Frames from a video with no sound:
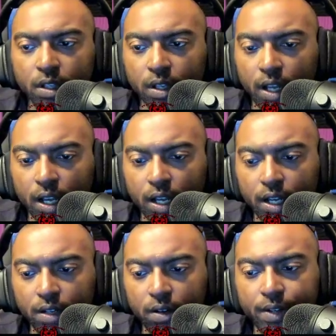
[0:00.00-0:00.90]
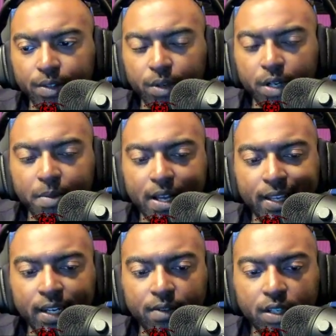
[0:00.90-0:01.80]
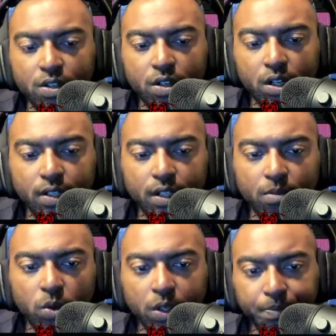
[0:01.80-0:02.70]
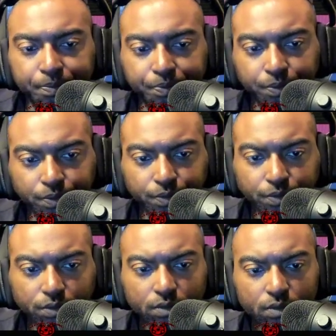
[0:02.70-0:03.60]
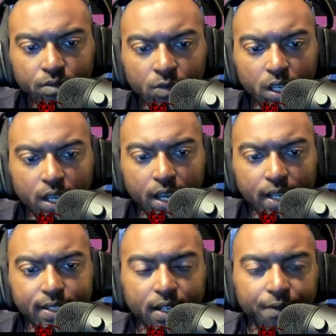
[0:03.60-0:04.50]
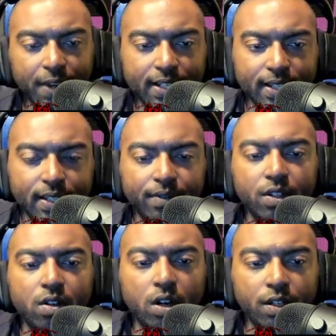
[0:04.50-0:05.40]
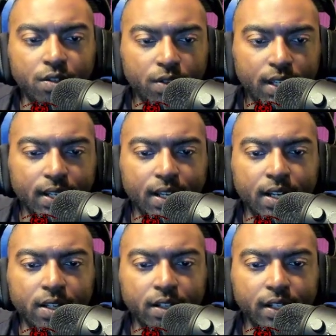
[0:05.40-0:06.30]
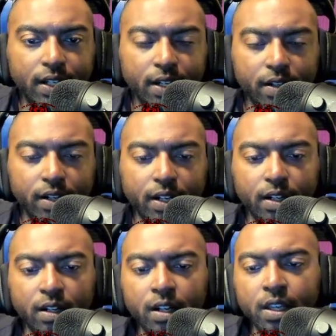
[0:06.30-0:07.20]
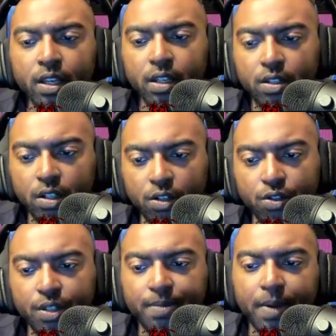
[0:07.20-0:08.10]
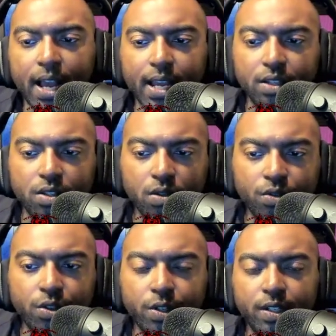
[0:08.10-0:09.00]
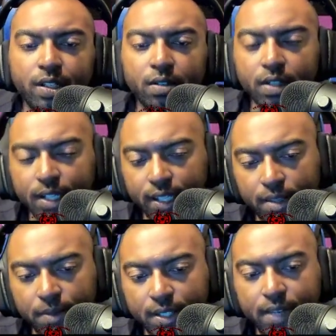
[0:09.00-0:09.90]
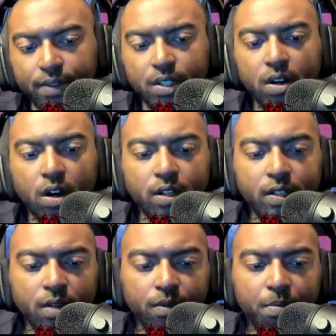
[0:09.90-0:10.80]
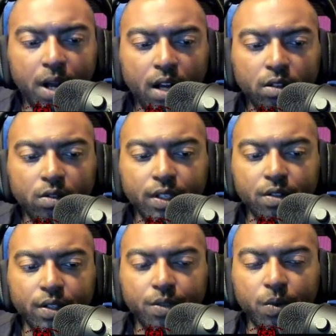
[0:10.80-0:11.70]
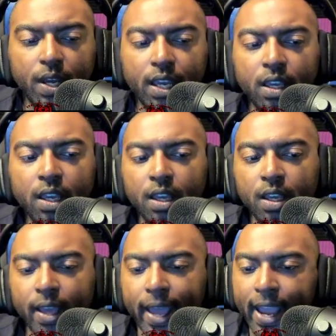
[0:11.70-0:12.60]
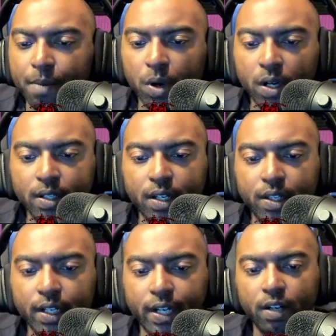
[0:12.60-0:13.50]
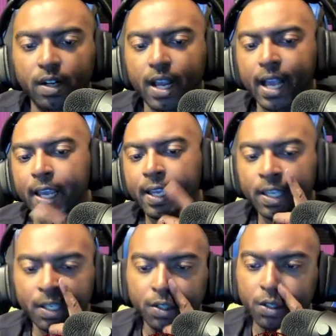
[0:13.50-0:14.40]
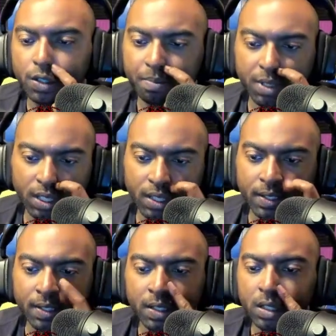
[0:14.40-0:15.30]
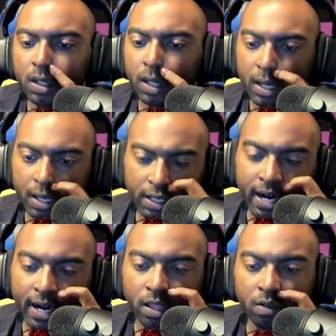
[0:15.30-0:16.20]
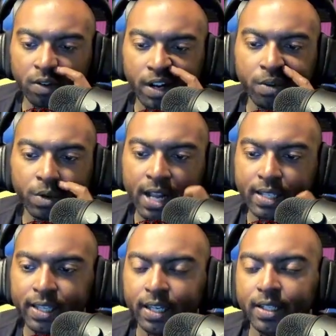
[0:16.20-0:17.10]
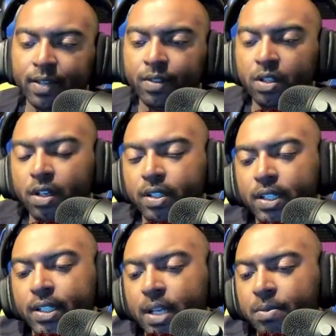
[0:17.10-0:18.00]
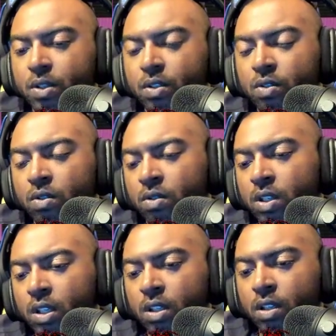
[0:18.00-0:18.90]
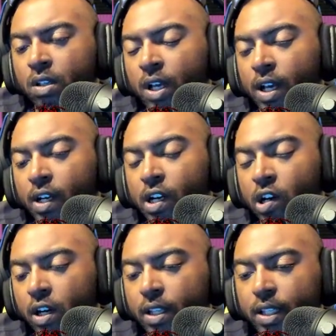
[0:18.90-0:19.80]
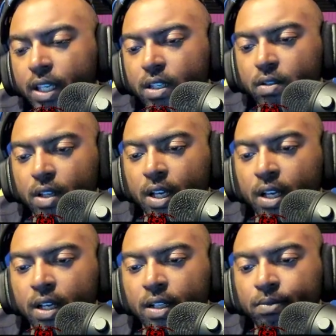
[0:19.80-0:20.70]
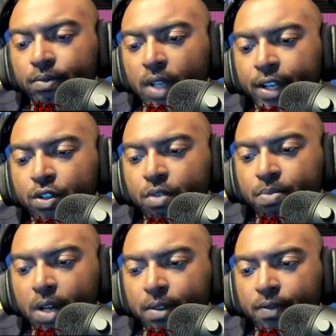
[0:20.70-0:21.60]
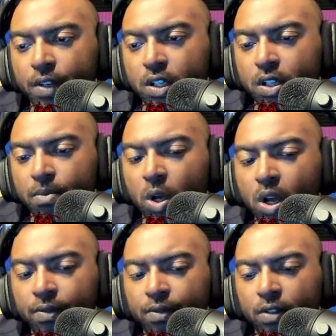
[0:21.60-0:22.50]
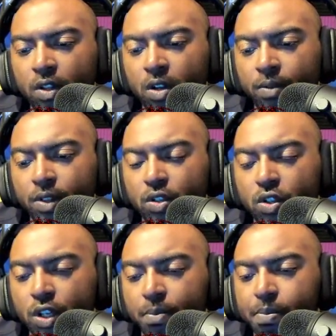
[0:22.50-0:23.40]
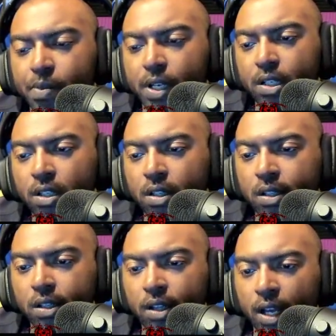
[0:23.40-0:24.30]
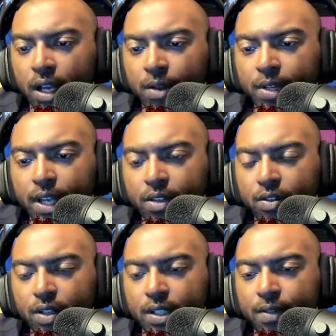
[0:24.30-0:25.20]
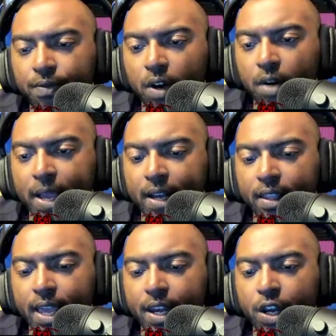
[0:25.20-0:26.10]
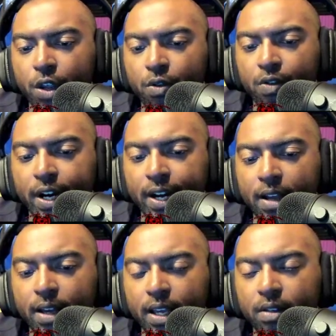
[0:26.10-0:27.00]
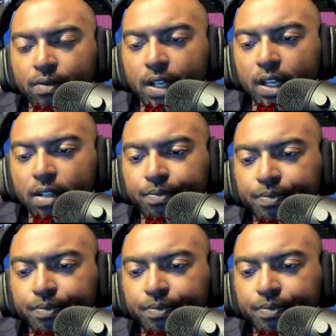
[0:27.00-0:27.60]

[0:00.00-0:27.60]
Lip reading: don't have to worry about any of his shards anymore. Sunfax at 7 stars, so again, another gear here. Geonosian Spy and Soldier still need to get them to 7 stars. Same with Poggle, he's on his way. Akbar is another gear guy. So is Biggs. Kylo Ren, we're not taking the 7 stars anytime soon. Currently, I should probably finish him off along with his ship, but we got other things to farm out of that node right now, out of